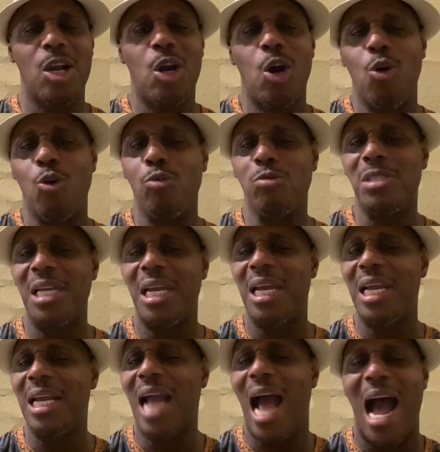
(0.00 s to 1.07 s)

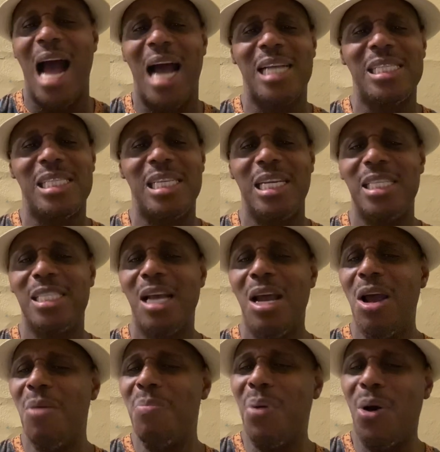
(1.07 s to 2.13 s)
codeine, oxys,
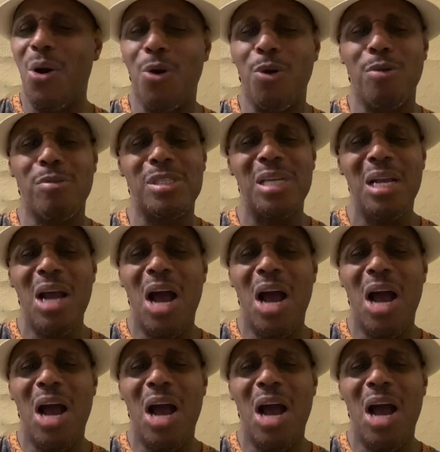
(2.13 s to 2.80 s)
perks,